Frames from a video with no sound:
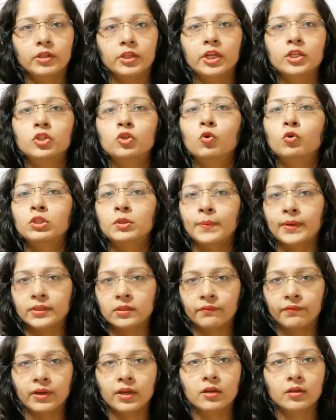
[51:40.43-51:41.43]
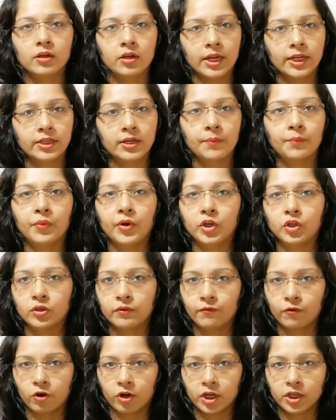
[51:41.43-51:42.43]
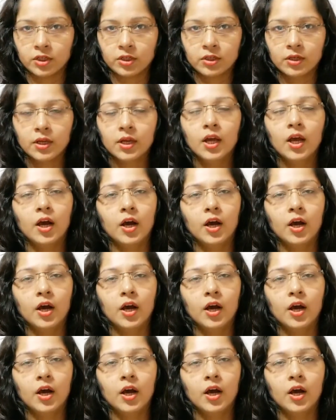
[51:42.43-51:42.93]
but there is no specific like temperature for it.